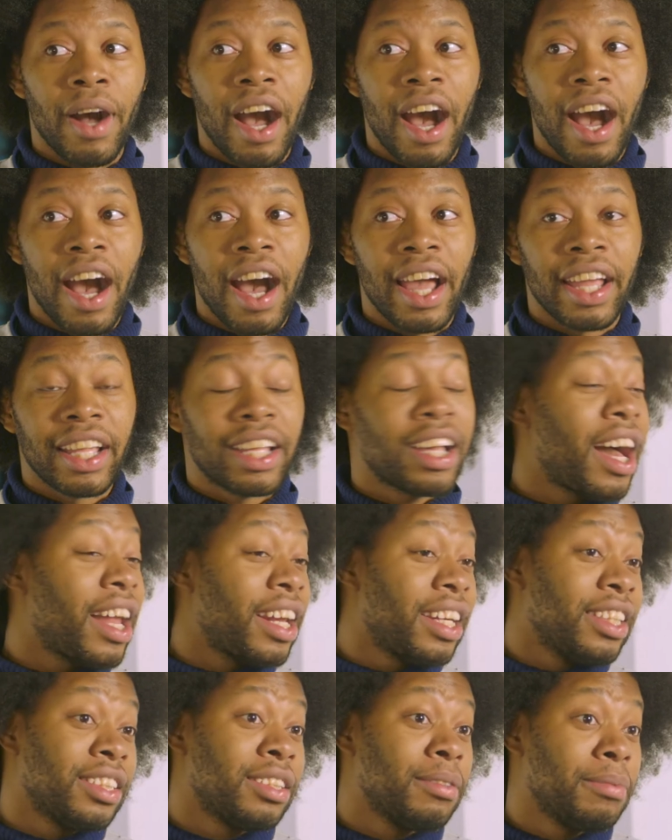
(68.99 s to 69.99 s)
I got
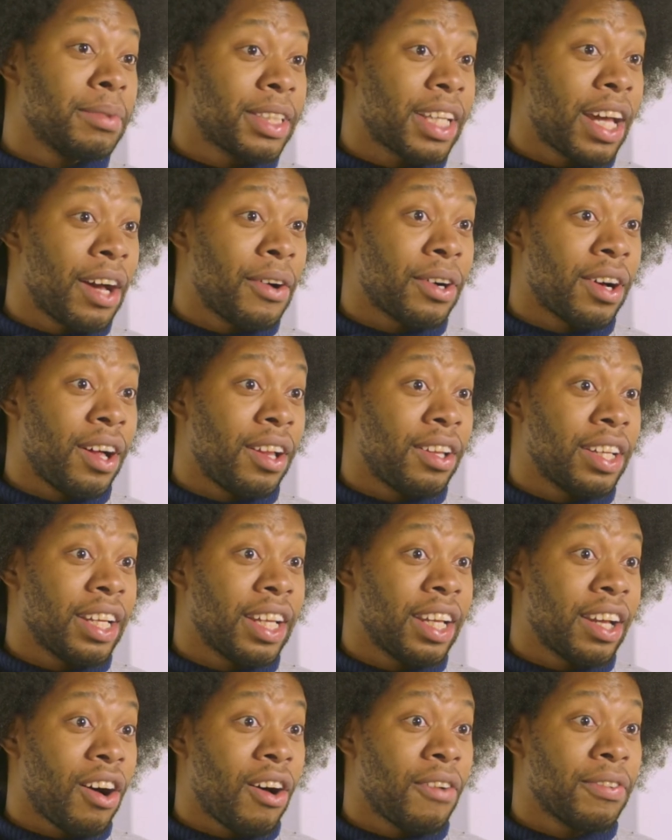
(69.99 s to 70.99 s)
into the McDowell
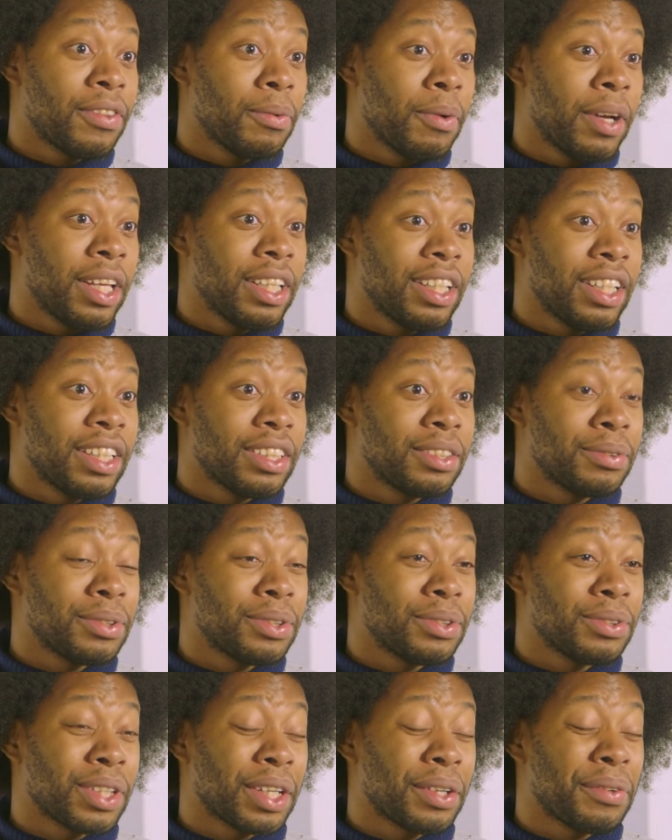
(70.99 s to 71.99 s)
Colony off the wait list,
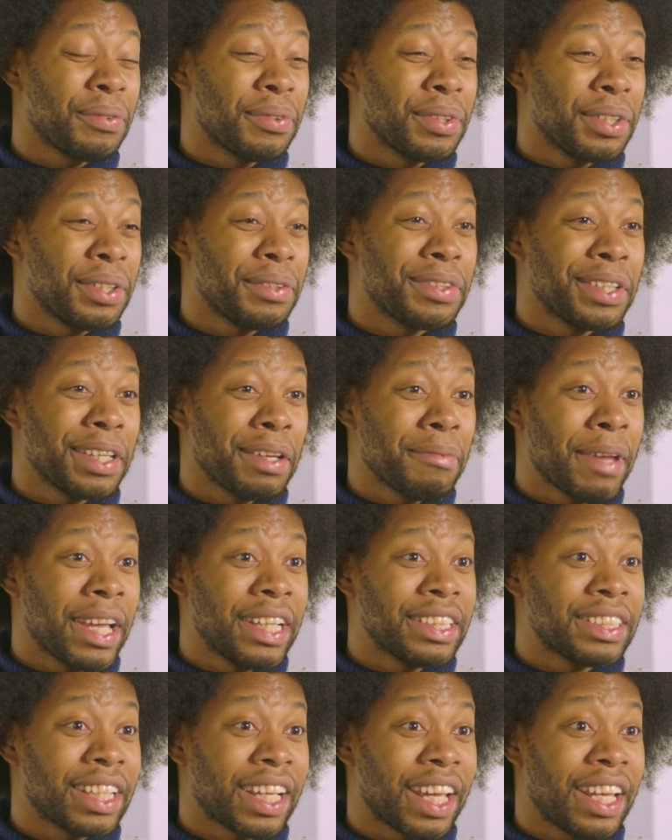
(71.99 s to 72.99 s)
which was like really, really
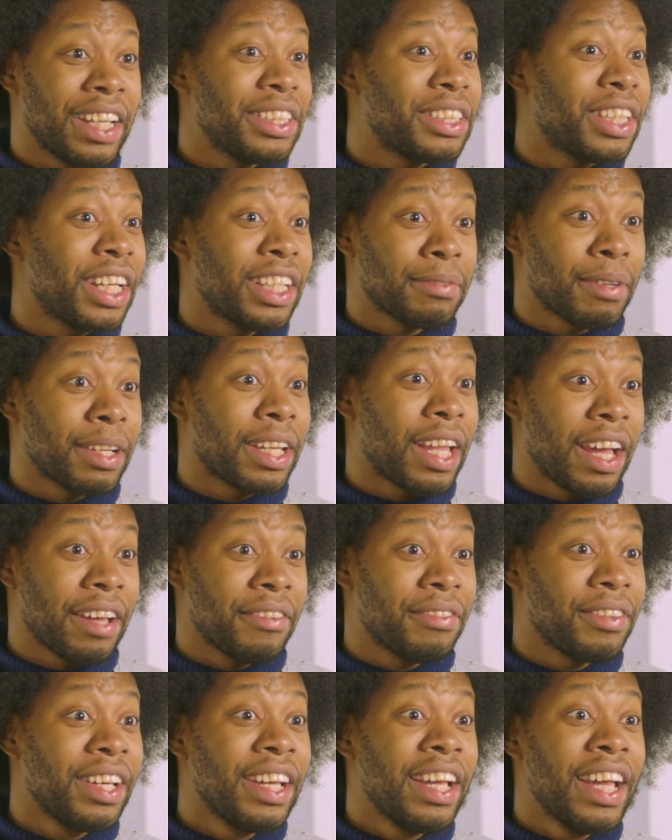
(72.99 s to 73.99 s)
amazing, and it changed my life.
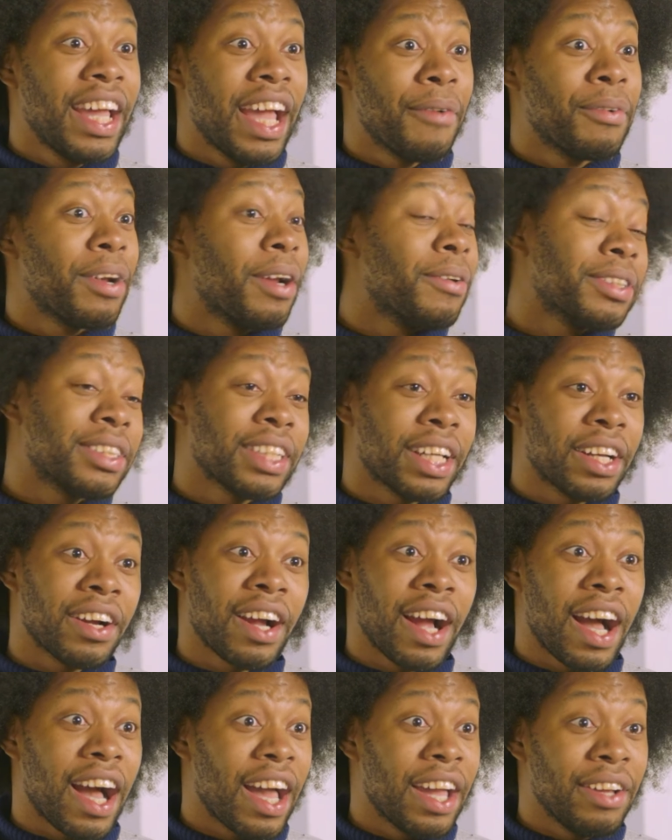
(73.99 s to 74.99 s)
And when I was
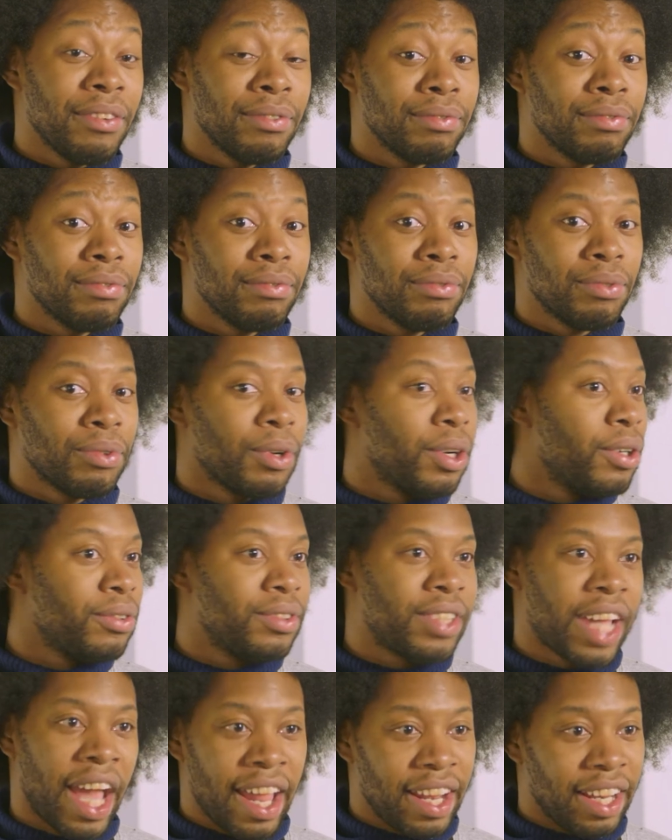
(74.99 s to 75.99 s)
there, I wrote
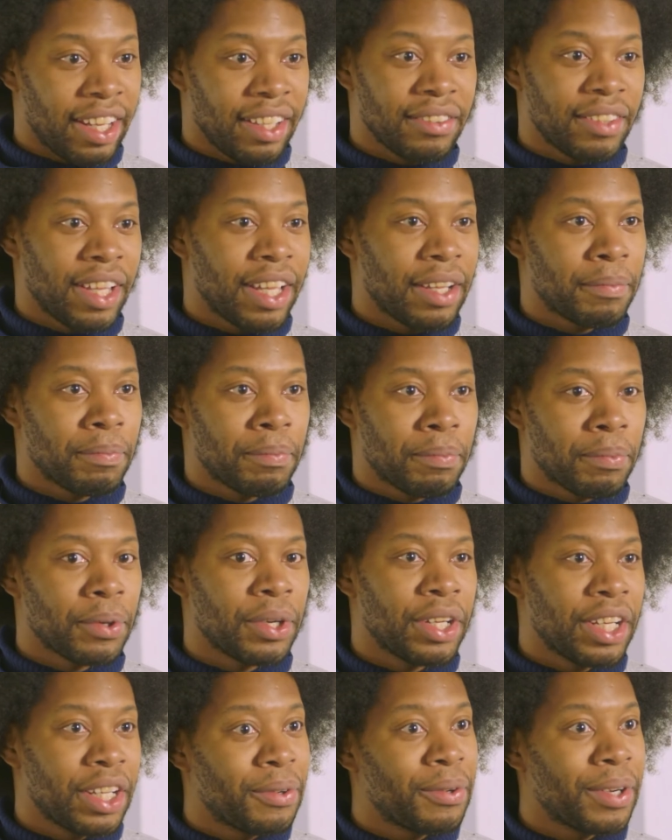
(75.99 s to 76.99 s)
Daddy, like,
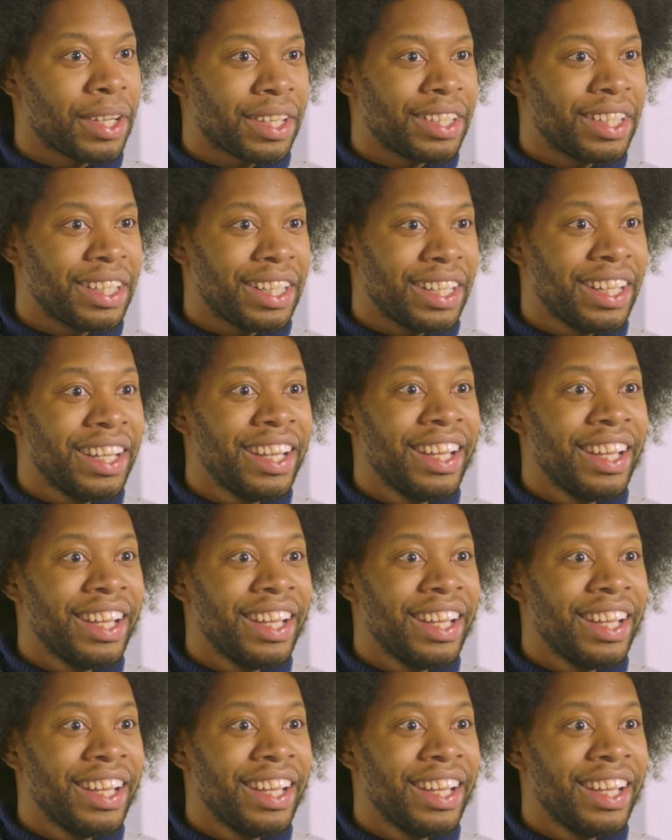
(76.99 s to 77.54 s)
pretty quickly.